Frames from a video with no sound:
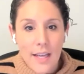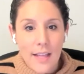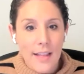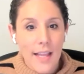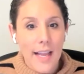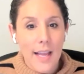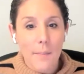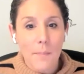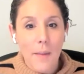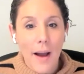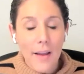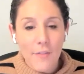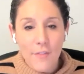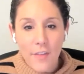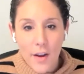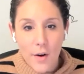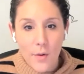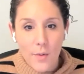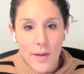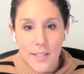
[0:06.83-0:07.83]
Like in my
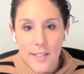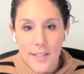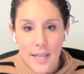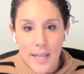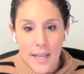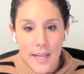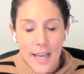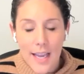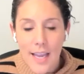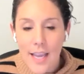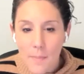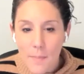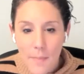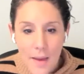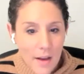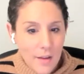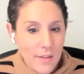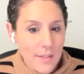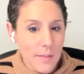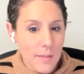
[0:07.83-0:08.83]
fundraising
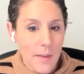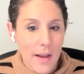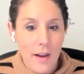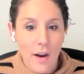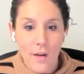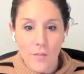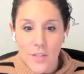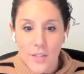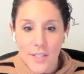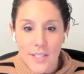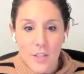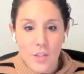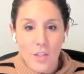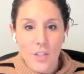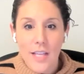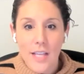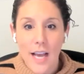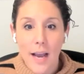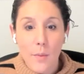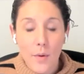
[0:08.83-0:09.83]
emails and my
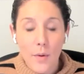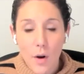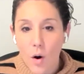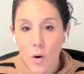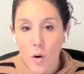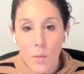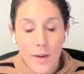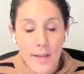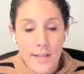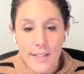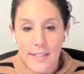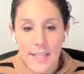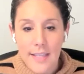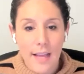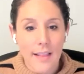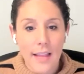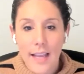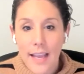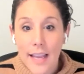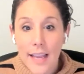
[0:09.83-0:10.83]
conversations, I would always
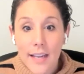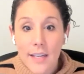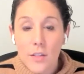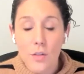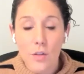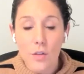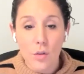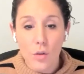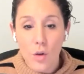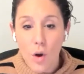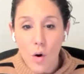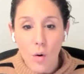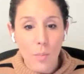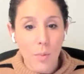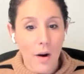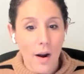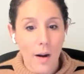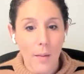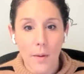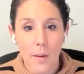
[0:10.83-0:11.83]
say like, it is no
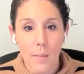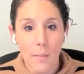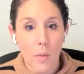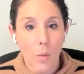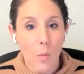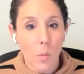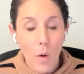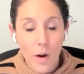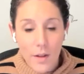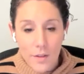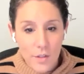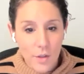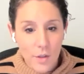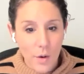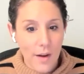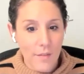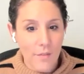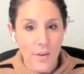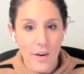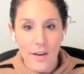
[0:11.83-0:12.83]
problem
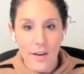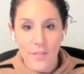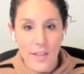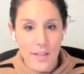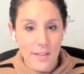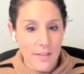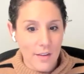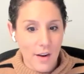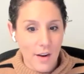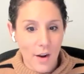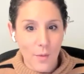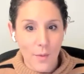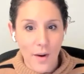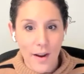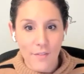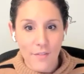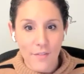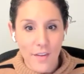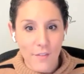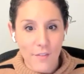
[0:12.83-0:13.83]
whatsoever if this is not a
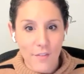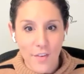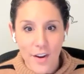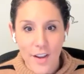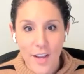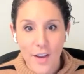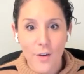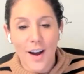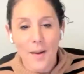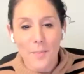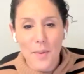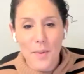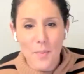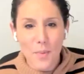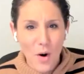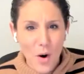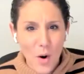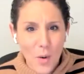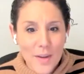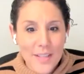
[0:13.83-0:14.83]
right fit for you. And people
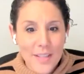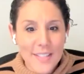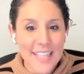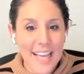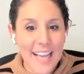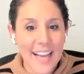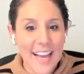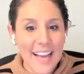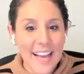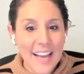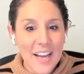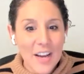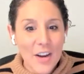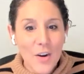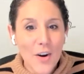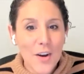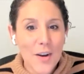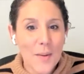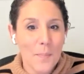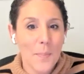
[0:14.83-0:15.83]
were always like,
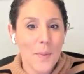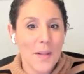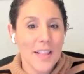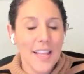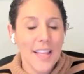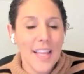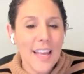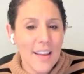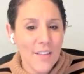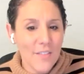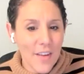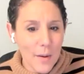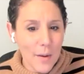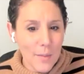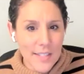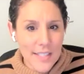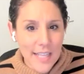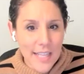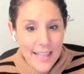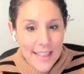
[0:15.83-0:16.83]
couldn't believe I
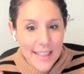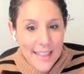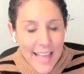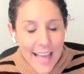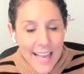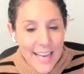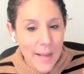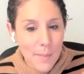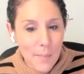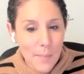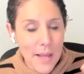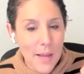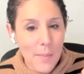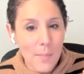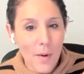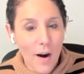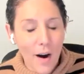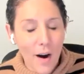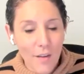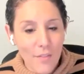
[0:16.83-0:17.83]
was like letting
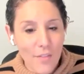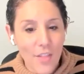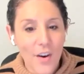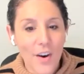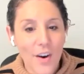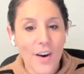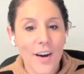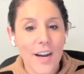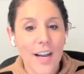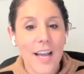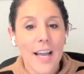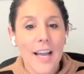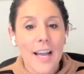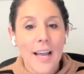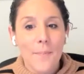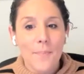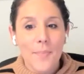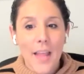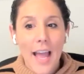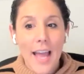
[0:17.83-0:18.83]
people off the hook.
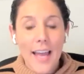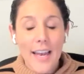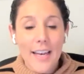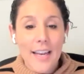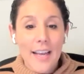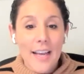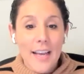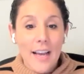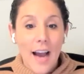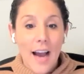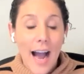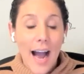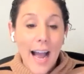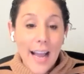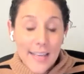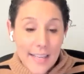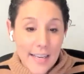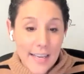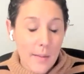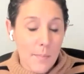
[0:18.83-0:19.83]
And
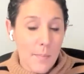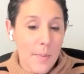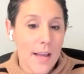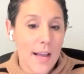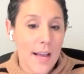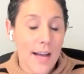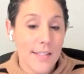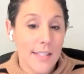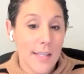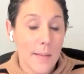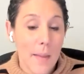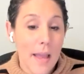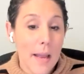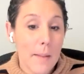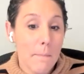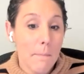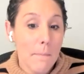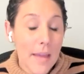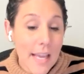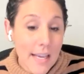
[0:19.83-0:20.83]
I did it because it
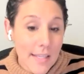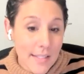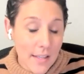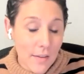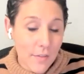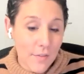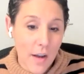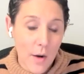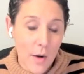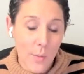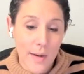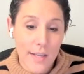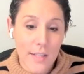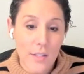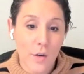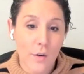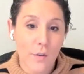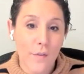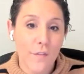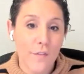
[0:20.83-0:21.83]
made me as a
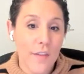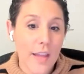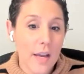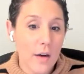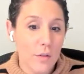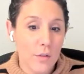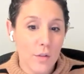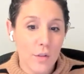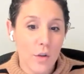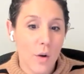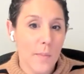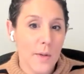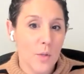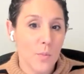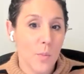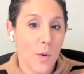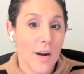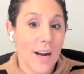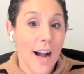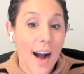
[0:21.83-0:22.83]
fundraiser feel so much
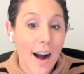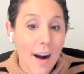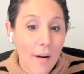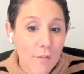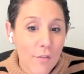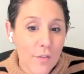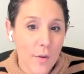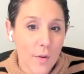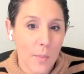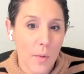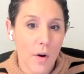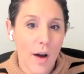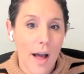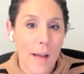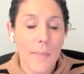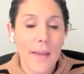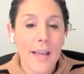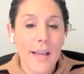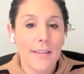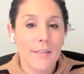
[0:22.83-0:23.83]
more comfortable.
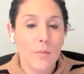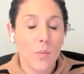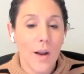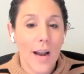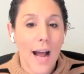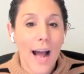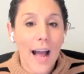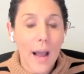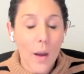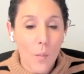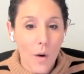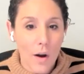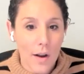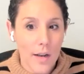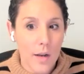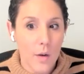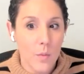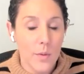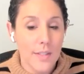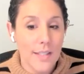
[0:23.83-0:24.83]
And because what I
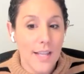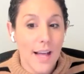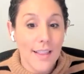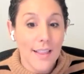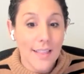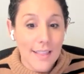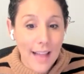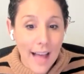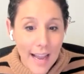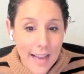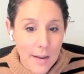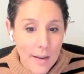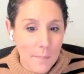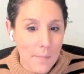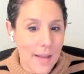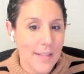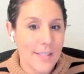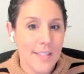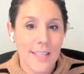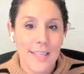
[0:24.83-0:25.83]
wanted was
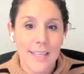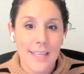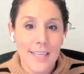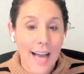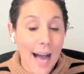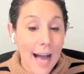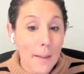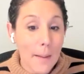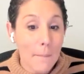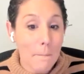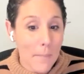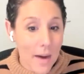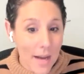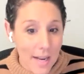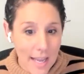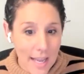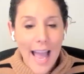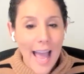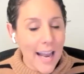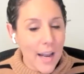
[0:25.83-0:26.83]
alignment, not
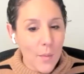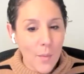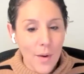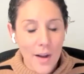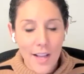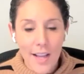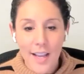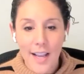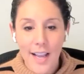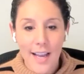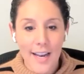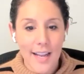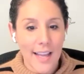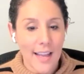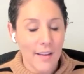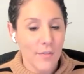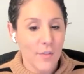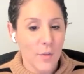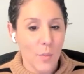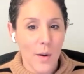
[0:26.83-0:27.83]
money. Anyone can get a
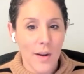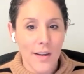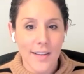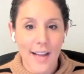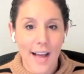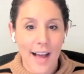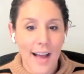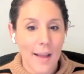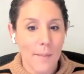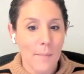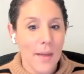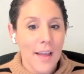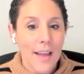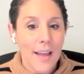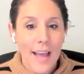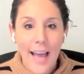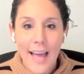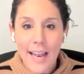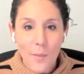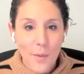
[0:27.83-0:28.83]
gift one time.
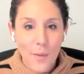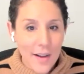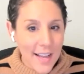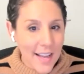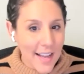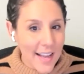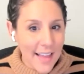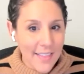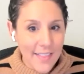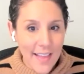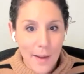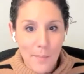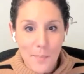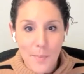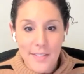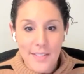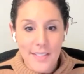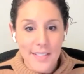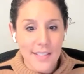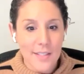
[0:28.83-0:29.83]
Anyone can get that
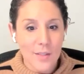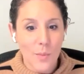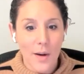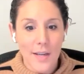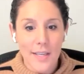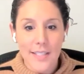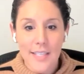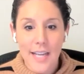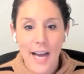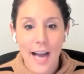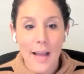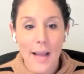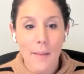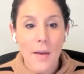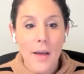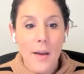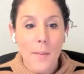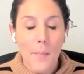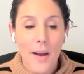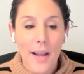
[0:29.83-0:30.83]
business one time.
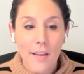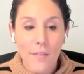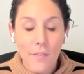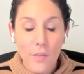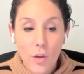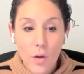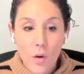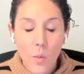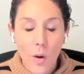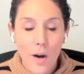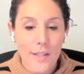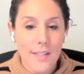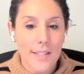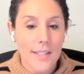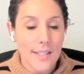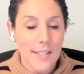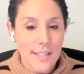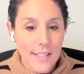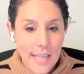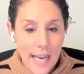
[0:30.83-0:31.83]
But if you want
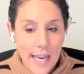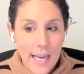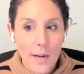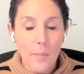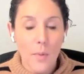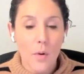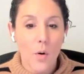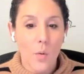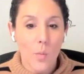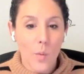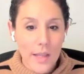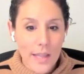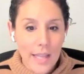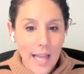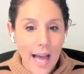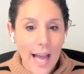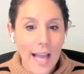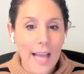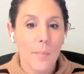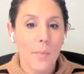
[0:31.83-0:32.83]
sustainable,
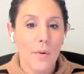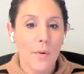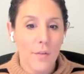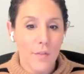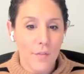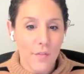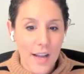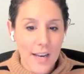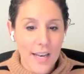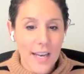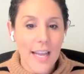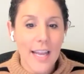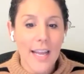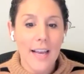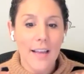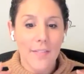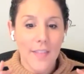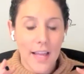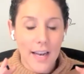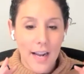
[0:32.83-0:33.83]
reliable
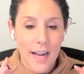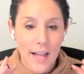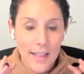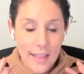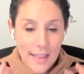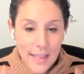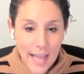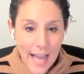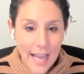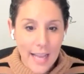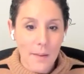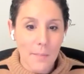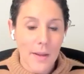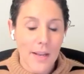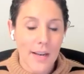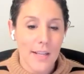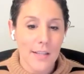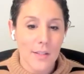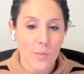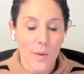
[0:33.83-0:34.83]
funding, then
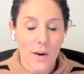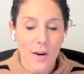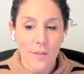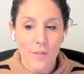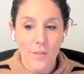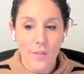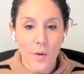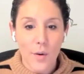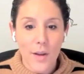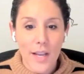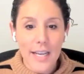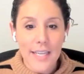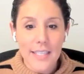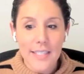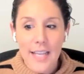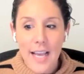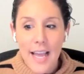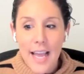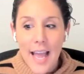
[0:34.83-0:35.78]
alignment is where to focus.